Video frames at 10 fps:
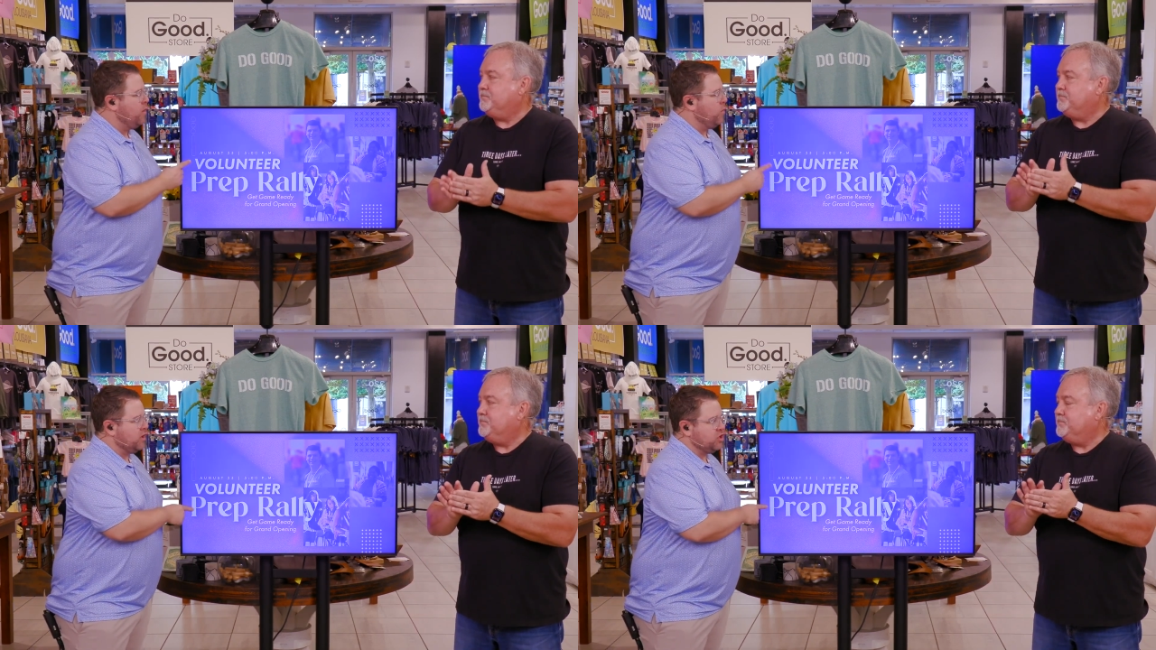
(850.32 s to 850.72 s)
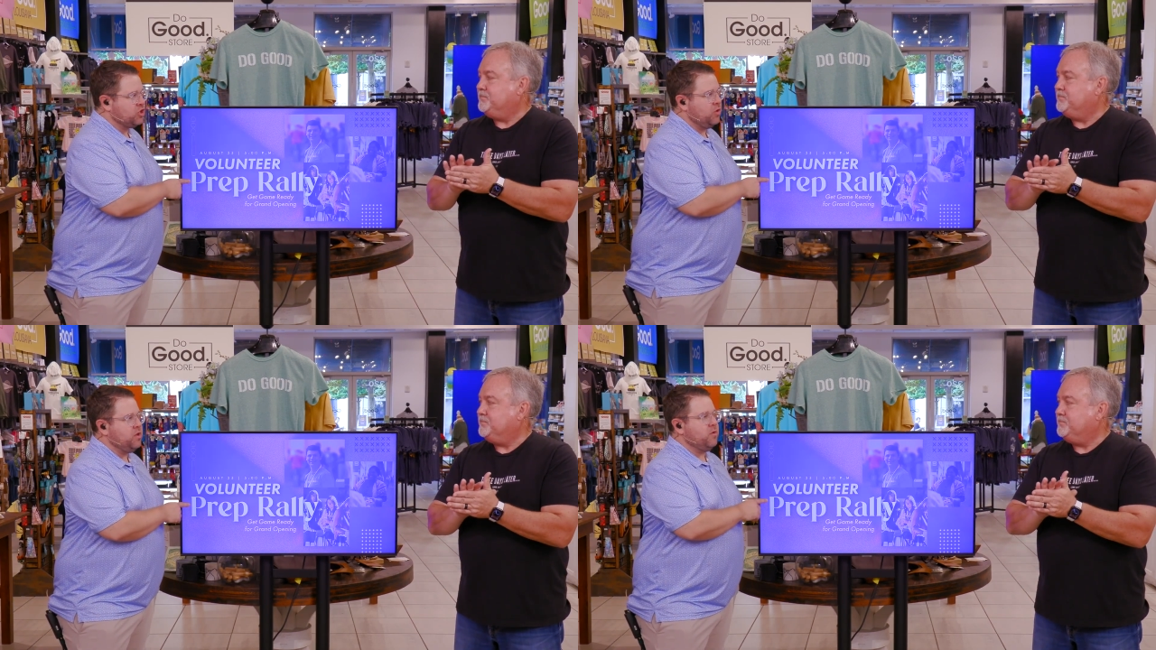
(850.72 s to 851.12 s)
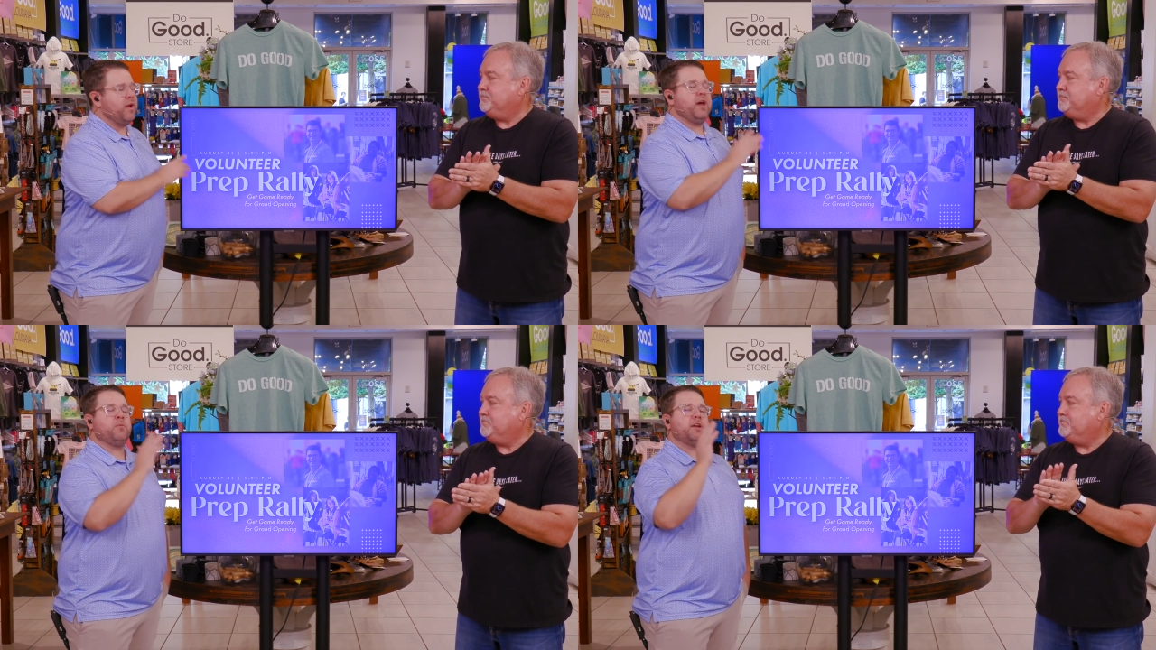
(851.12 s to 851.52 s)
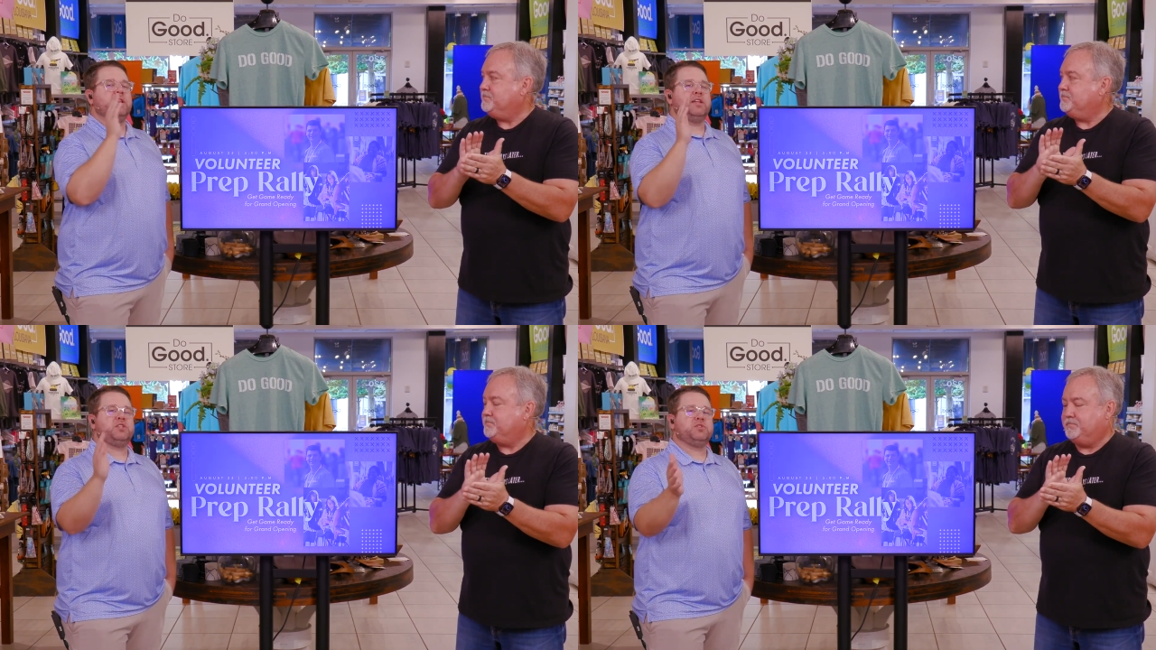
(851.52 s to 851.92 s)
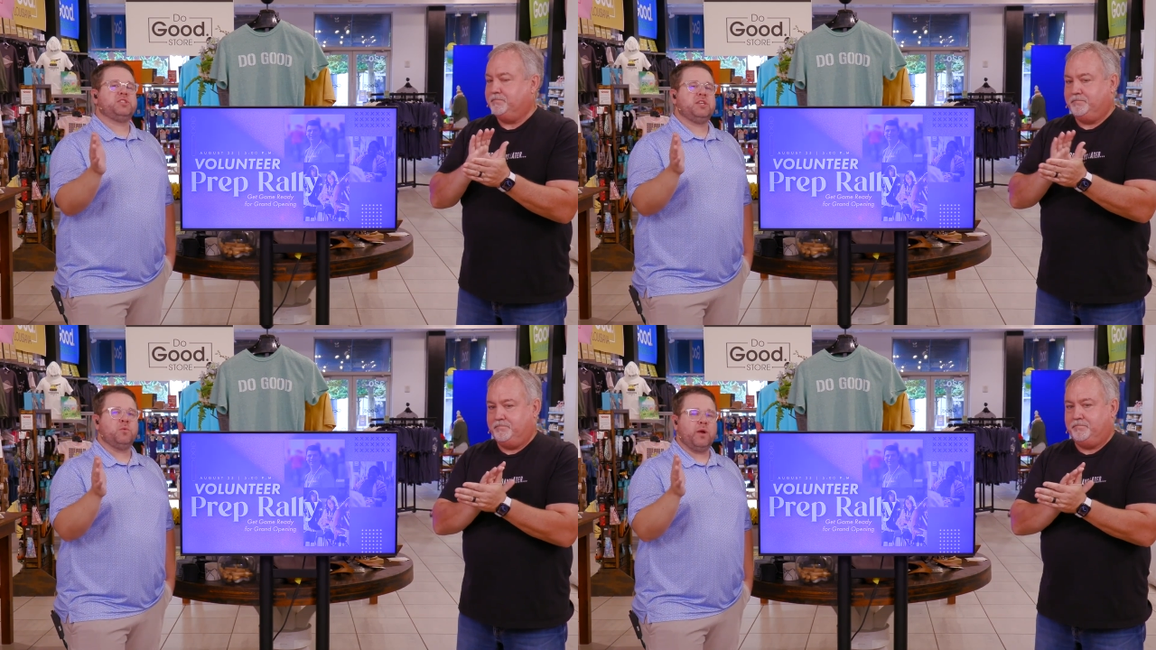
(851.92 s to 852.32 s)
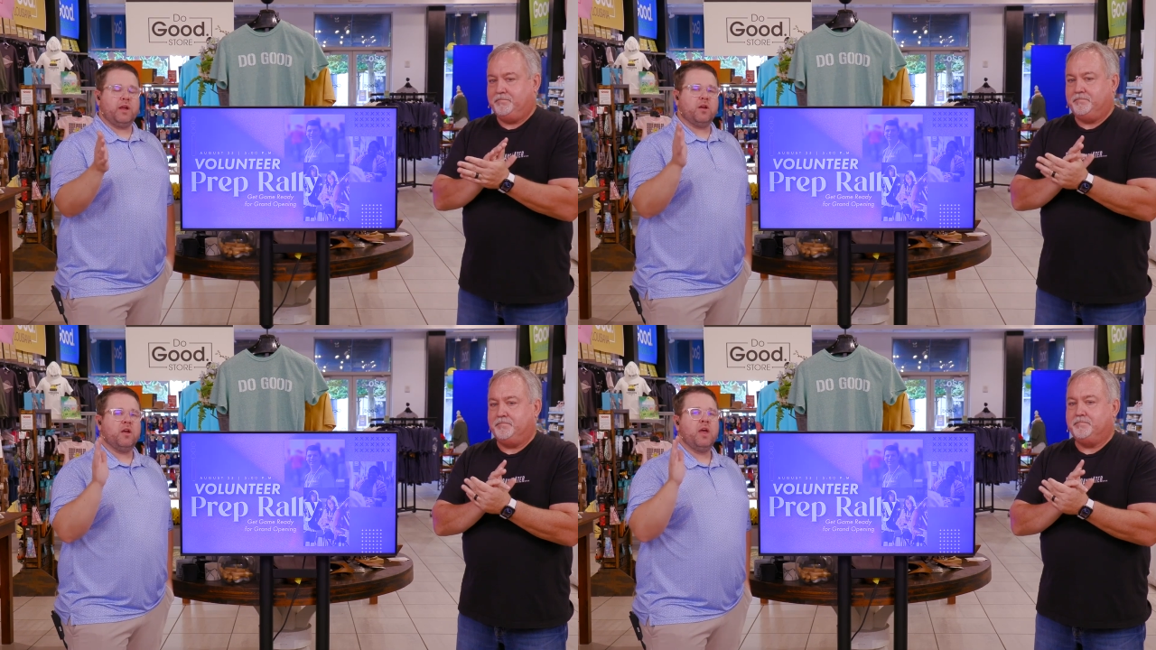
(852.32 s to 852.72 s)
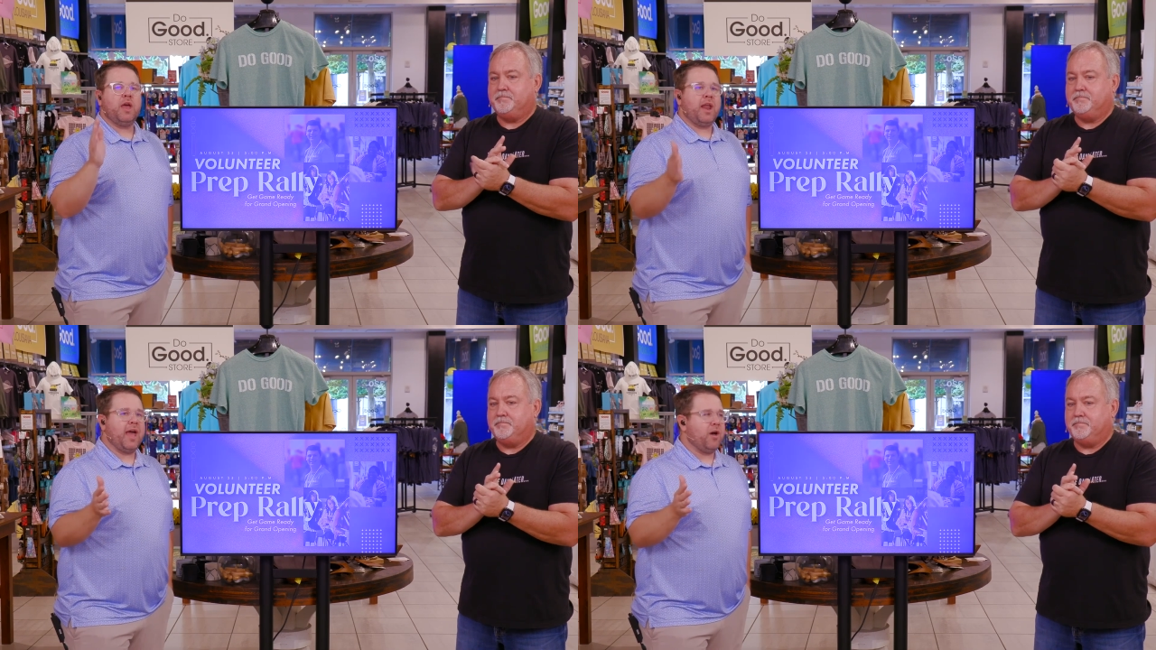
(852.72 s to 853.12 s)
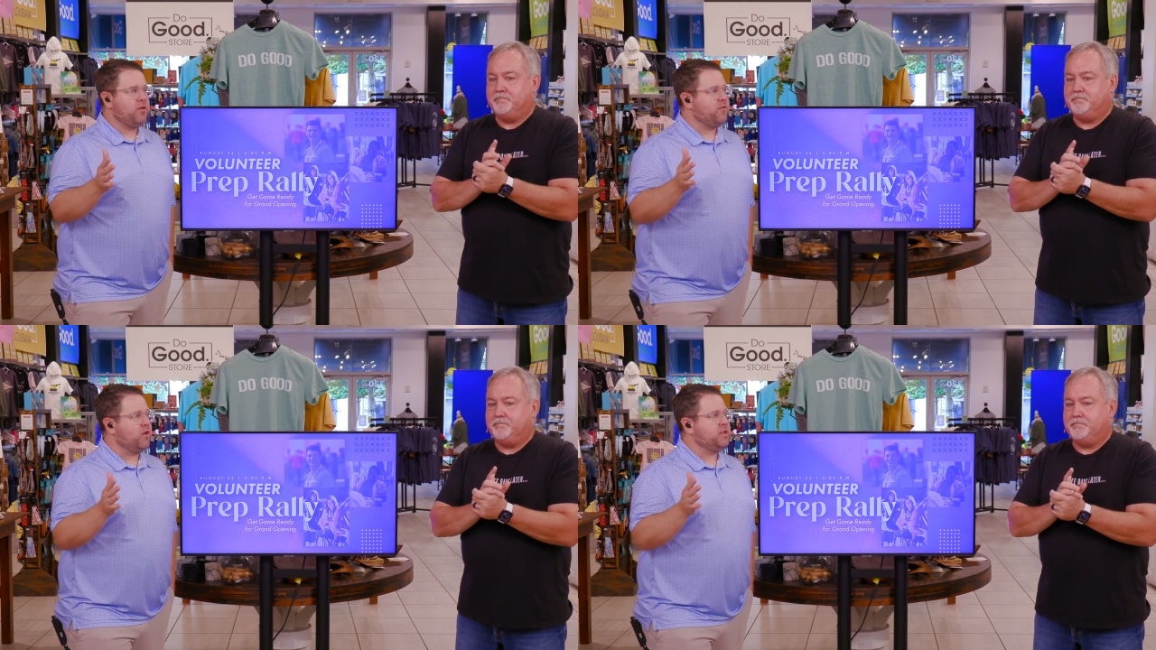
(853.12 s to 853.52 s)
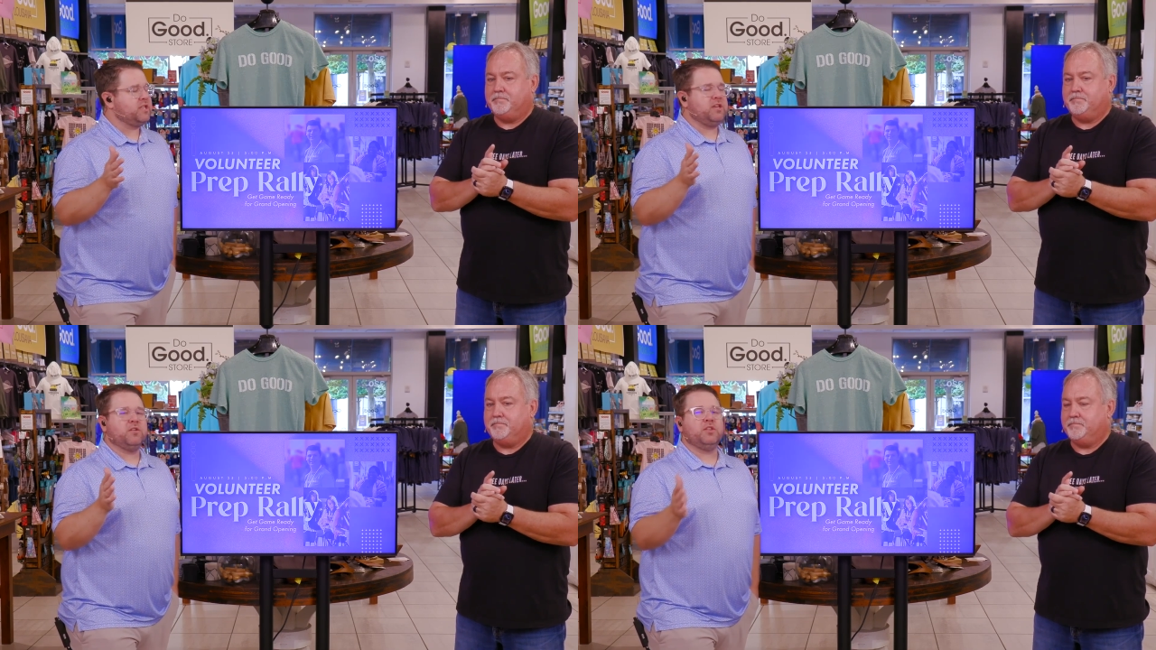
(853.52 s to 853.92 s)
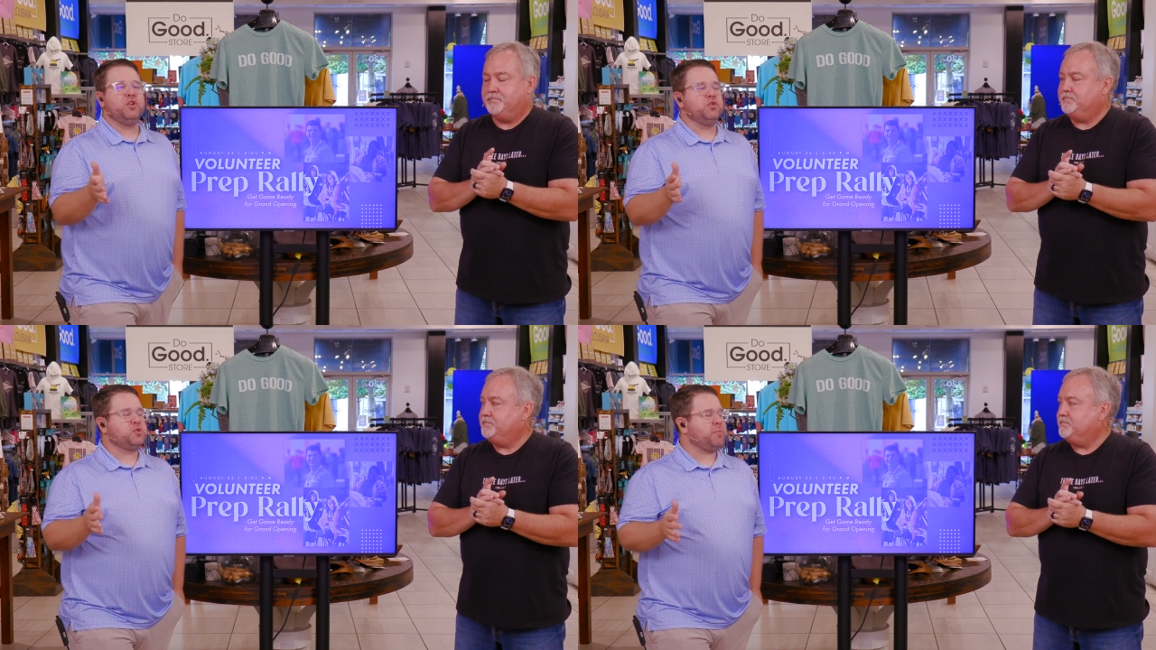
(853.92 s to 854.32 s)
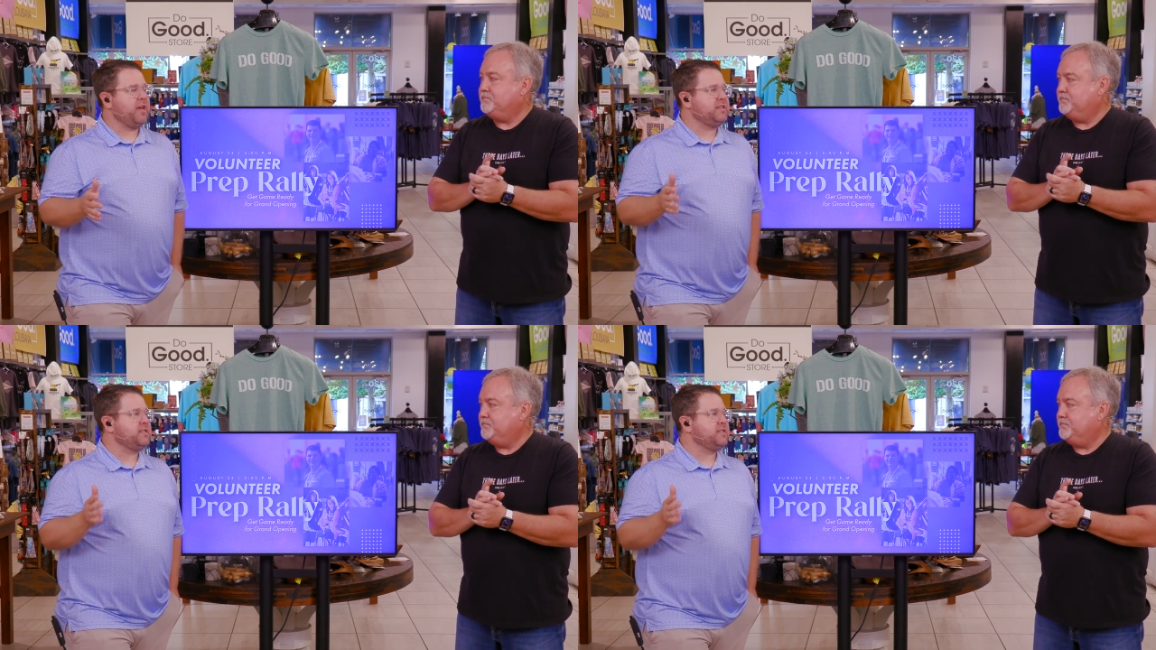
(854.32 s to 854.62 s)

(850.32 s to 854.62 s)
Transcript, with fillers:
Speaker 1: We're going to show you around. We're going to let you see where and how to volunteer in the new space.